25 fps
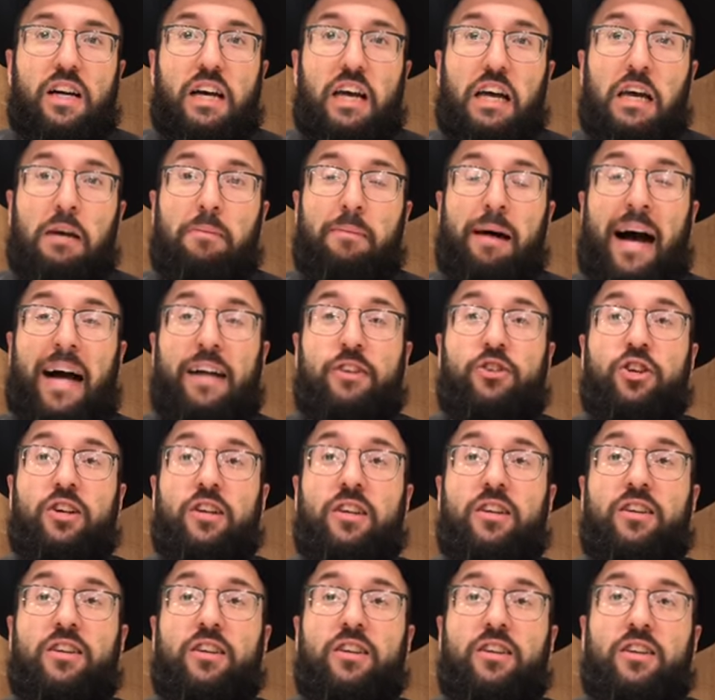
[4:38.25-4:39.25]

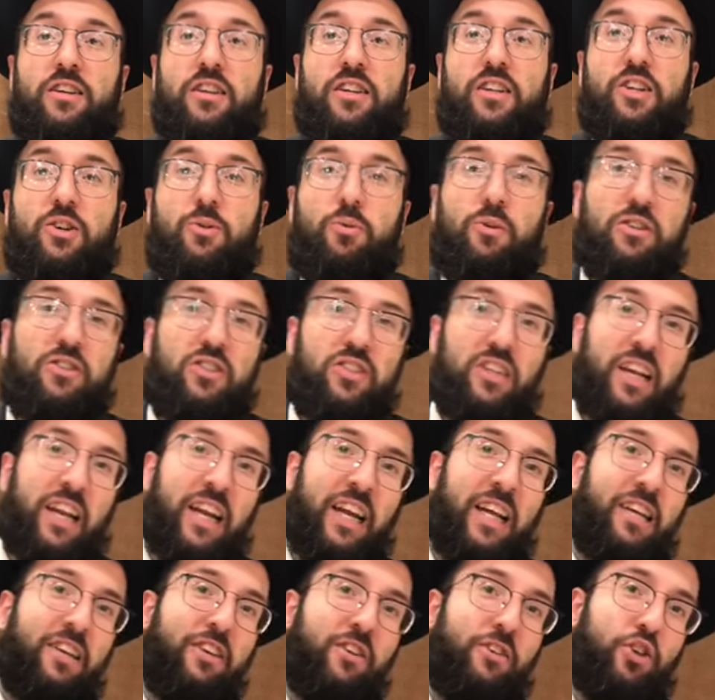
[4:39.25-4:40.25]
Imagine we're
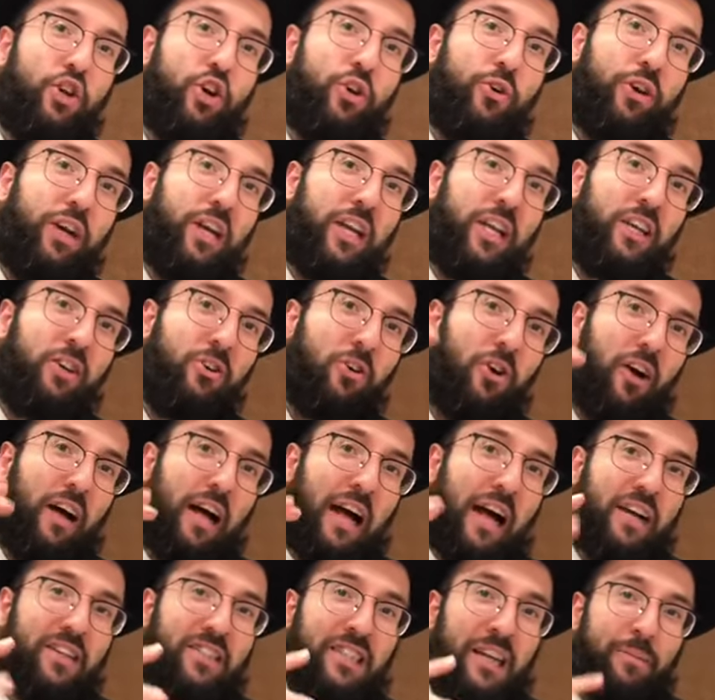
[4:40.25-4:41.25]
sitting, you're eating your
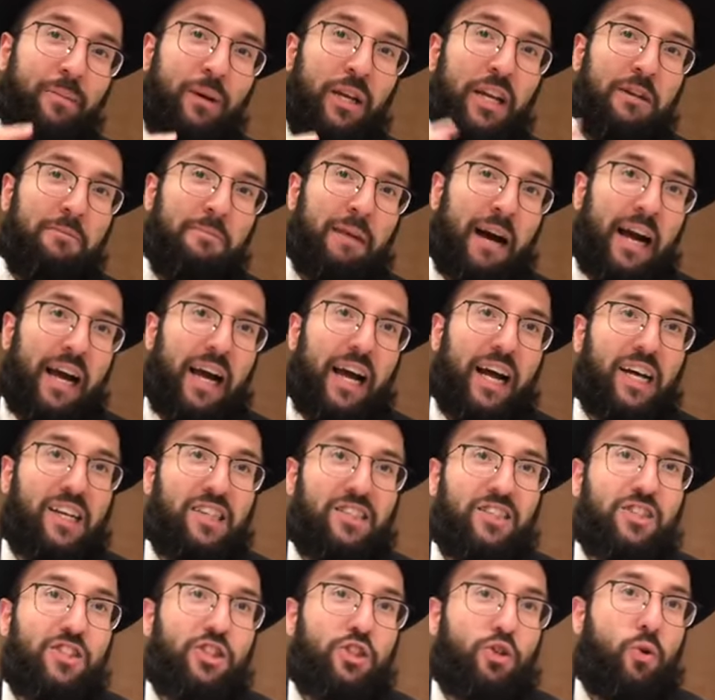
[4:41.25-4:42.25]
eggs, I'm eating my
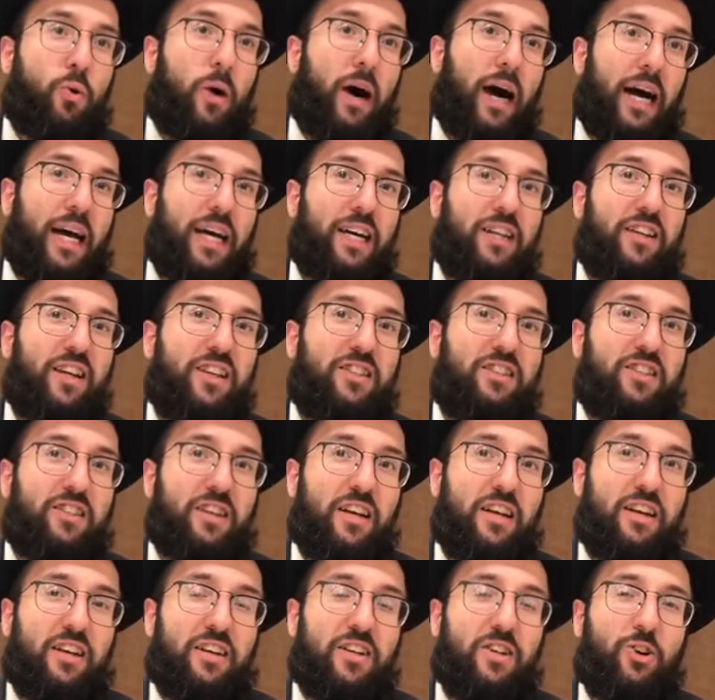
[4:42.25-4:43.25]
eggs. It's quiet. It's
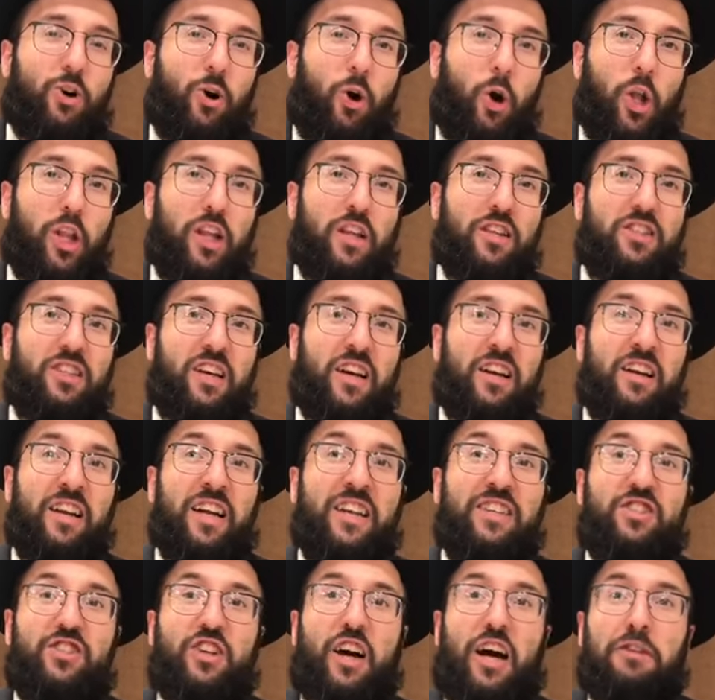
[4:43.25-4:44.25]
all of a sudden I
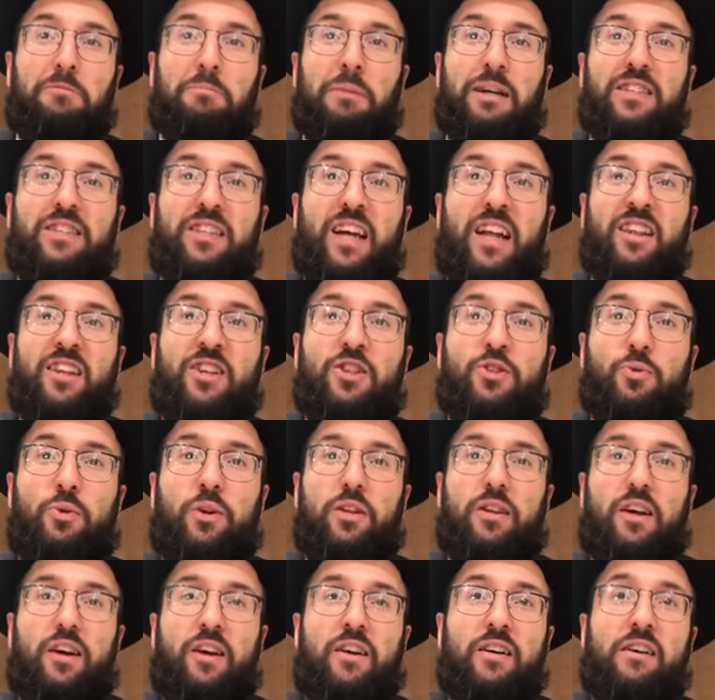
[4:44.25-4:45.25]
start my sentence
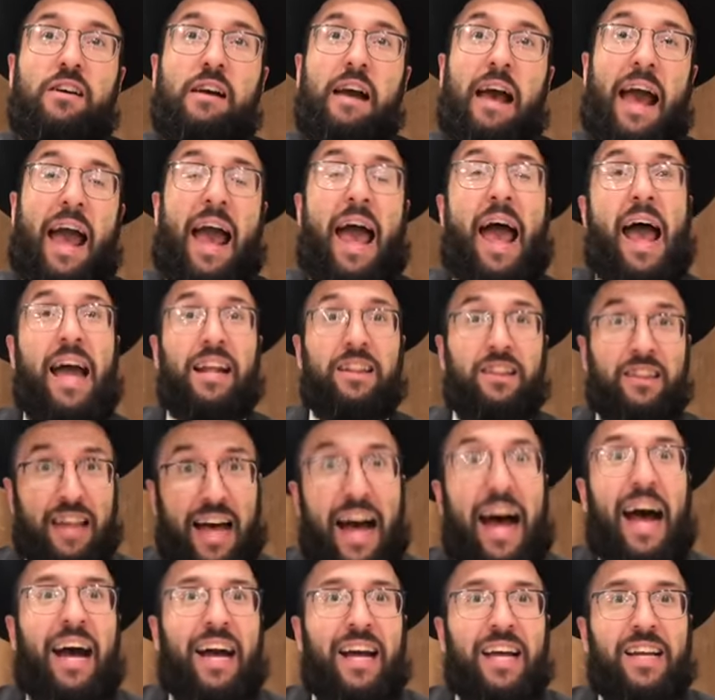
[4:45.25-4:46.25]
with and
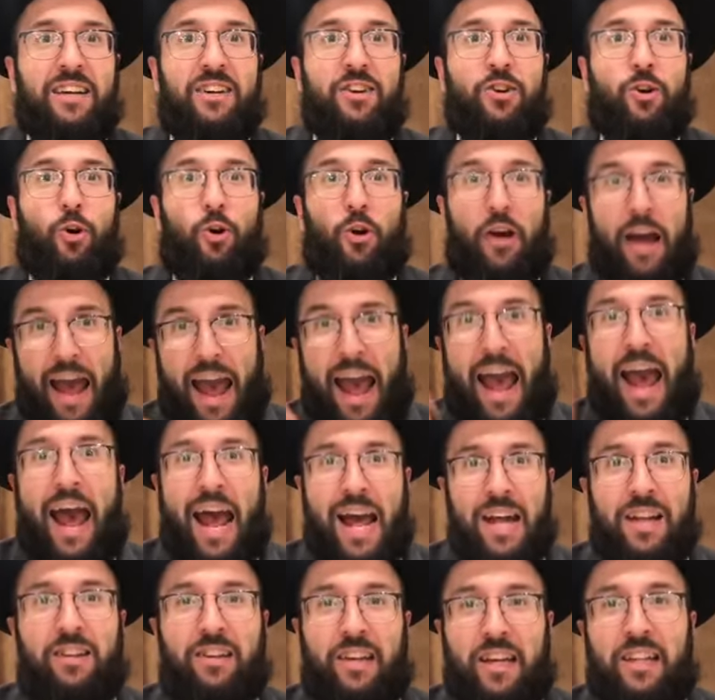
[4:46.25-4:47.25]
then or
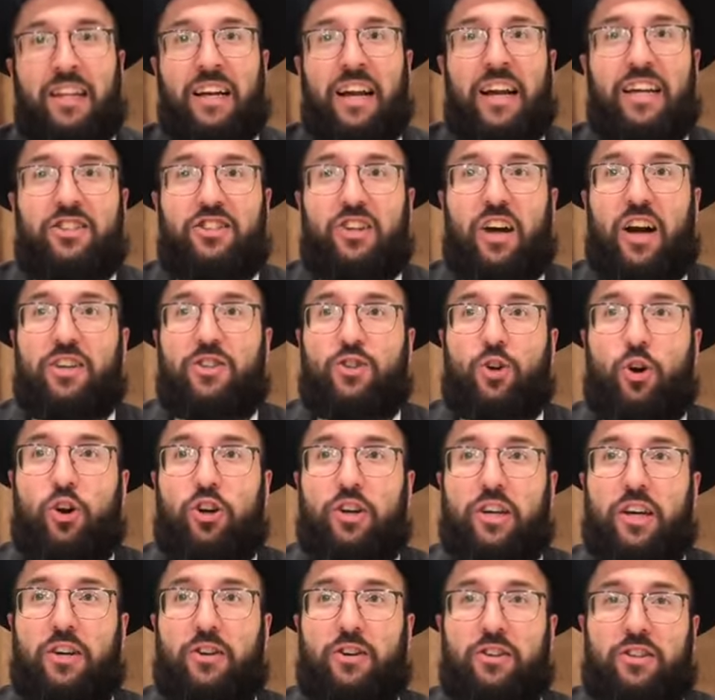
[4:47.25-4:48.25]
and then I start
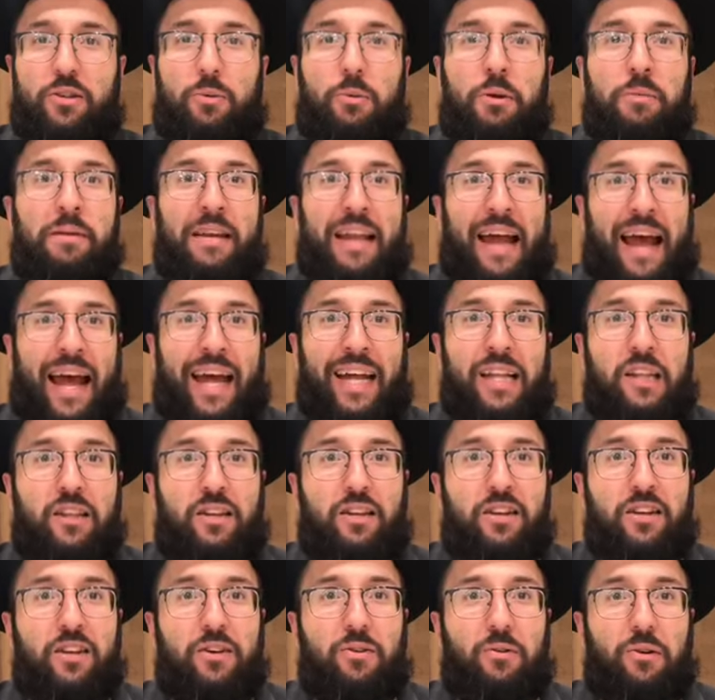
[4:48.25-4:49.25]
talking. And you say, what do you mean end?
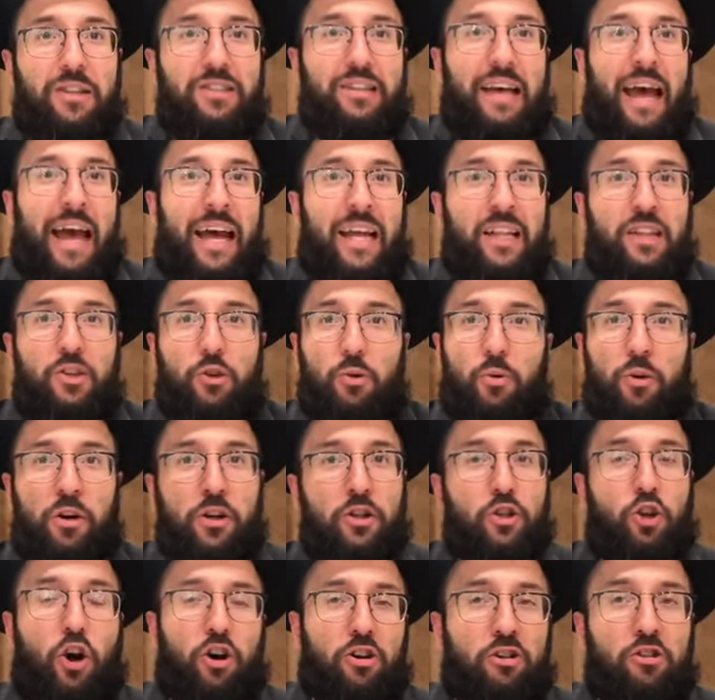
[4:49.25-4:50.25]
What is end? You weren't
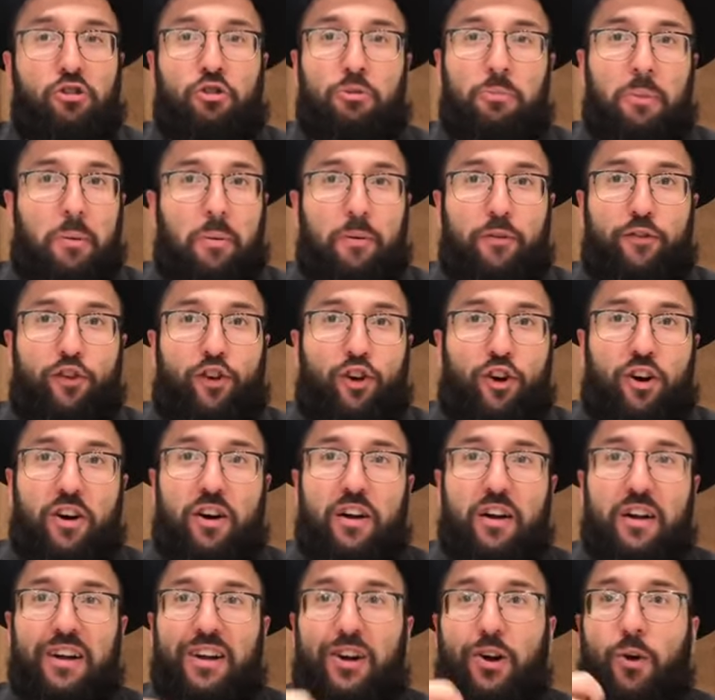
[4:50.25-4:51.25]
talking to me before.
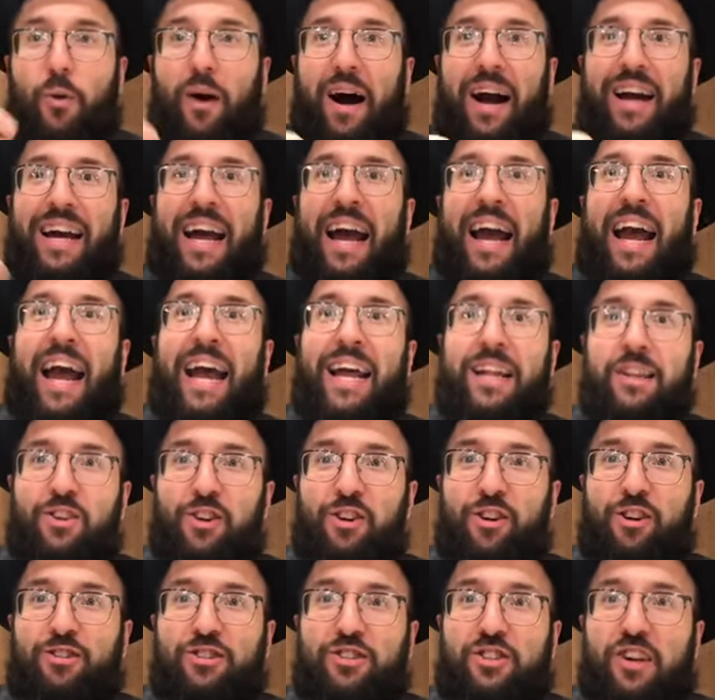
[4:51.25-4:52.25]
Why end? You
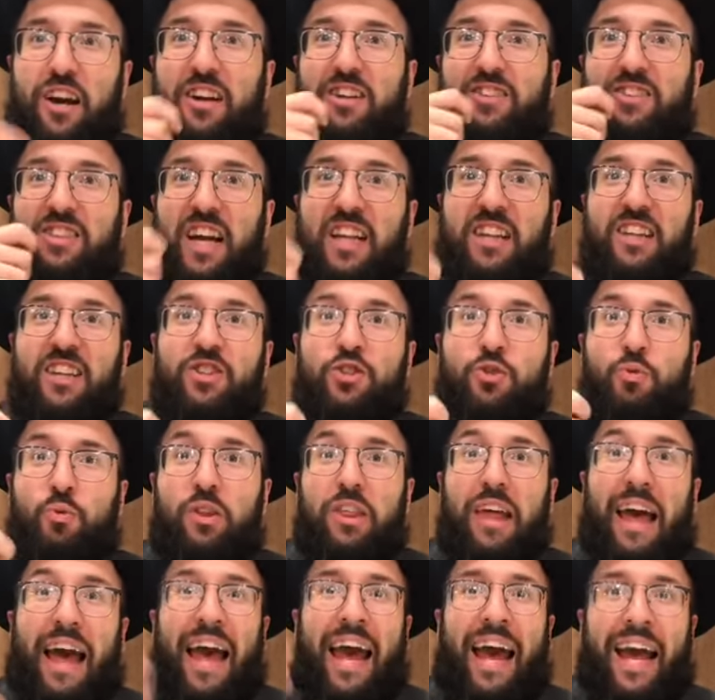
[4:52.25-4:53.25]
don't start a sentence
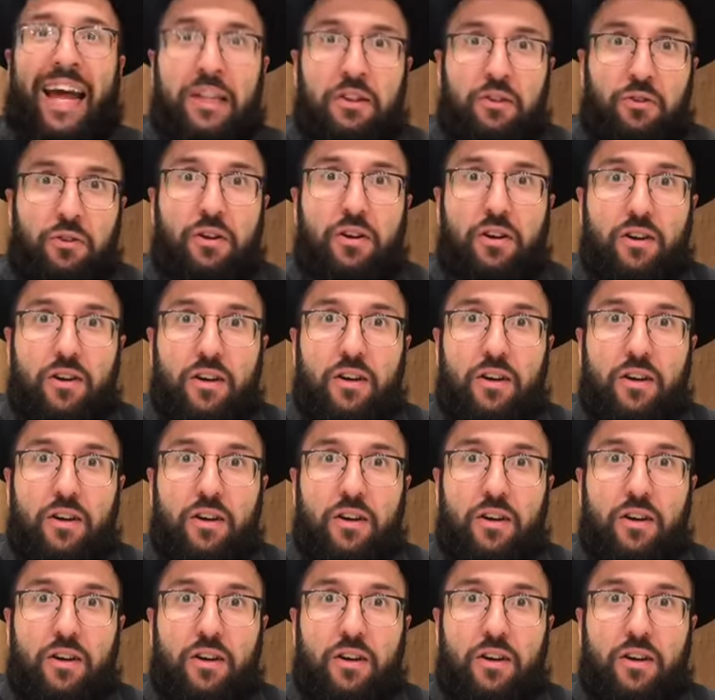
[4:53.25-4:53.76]
with end.